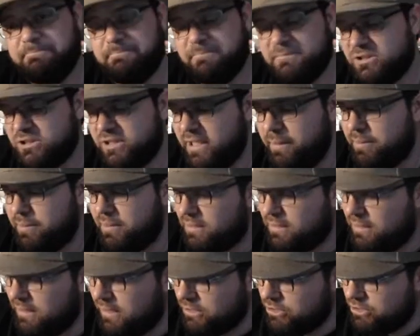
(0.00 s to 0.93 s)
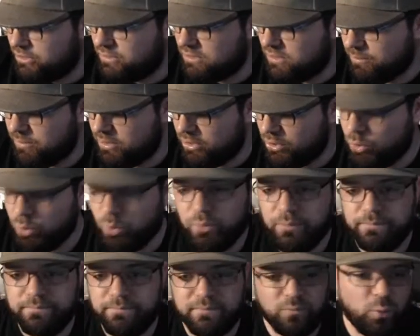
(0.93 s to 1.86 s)
I'll just keep it in the collection. Something cool.
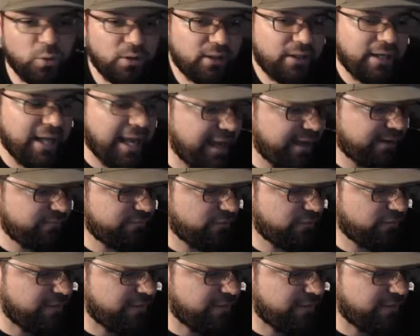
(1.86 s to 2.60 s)
Wanted to add for